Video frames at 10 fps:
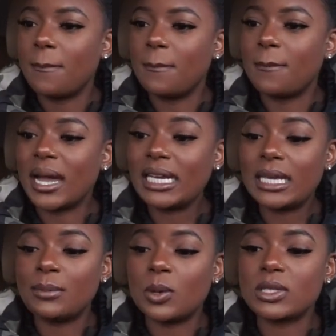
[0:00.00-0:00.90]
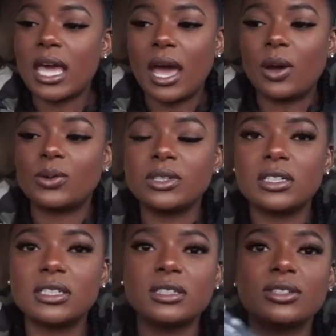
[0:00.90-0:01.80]
Mighty Motown
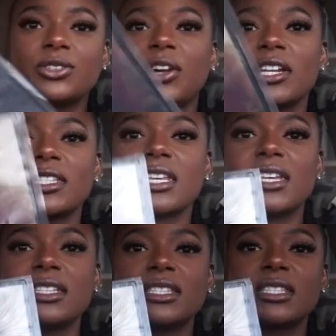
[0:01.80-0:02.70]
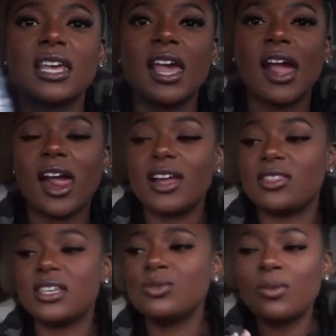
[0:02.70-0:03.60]
Greatest Hits. And
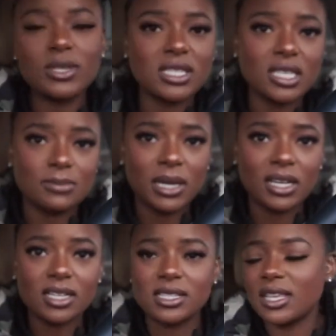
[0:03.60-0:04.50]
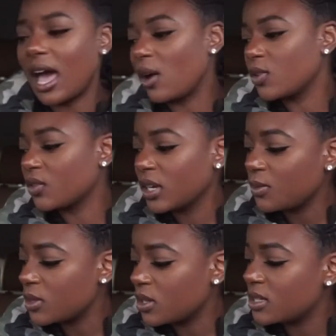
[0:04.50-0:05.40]
this one was $6. The Al
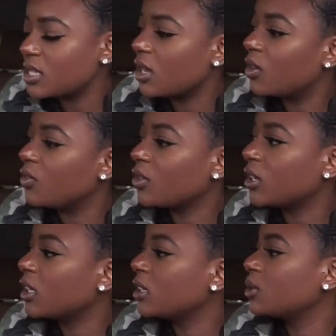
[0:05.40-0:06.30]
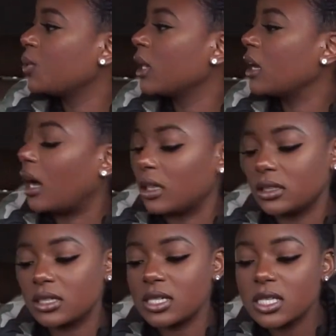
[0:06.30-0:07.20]
Green was on sale for
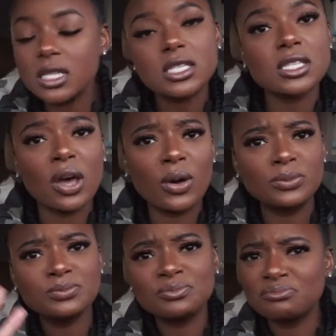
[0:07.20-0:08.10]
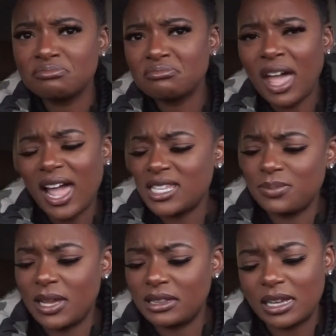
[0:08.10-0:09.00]
$20, so I
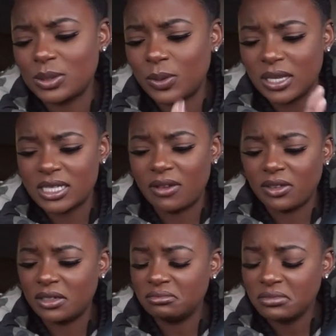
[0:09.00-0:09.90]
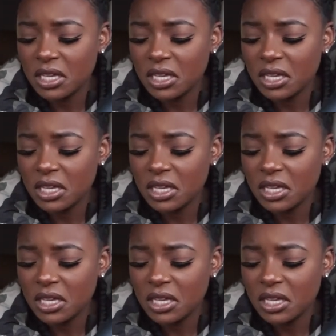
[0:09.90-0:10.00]
spent like $27.